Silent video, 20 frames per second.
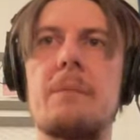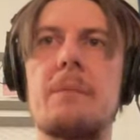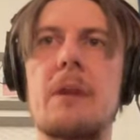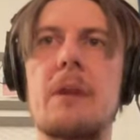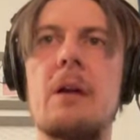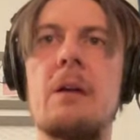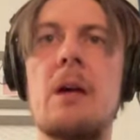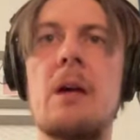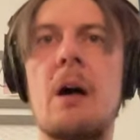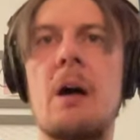
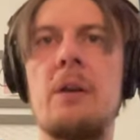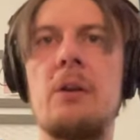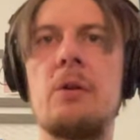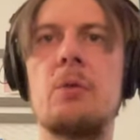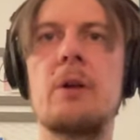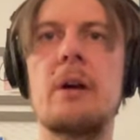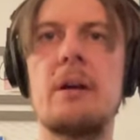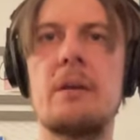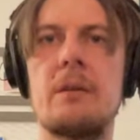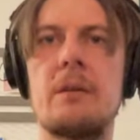yeah you
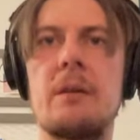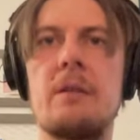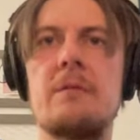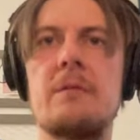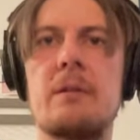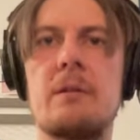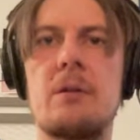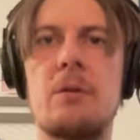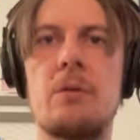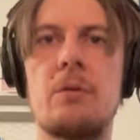can
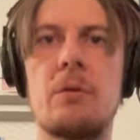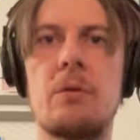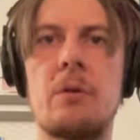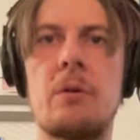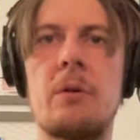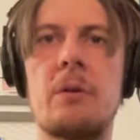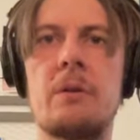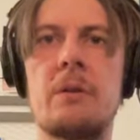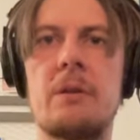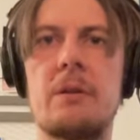either
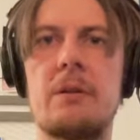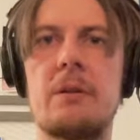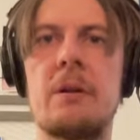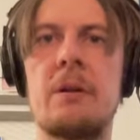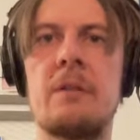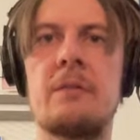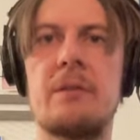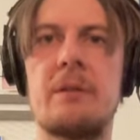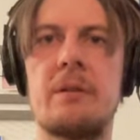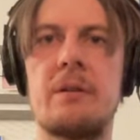download it
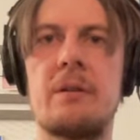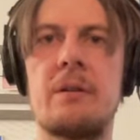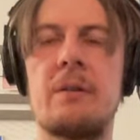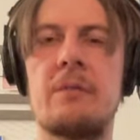as a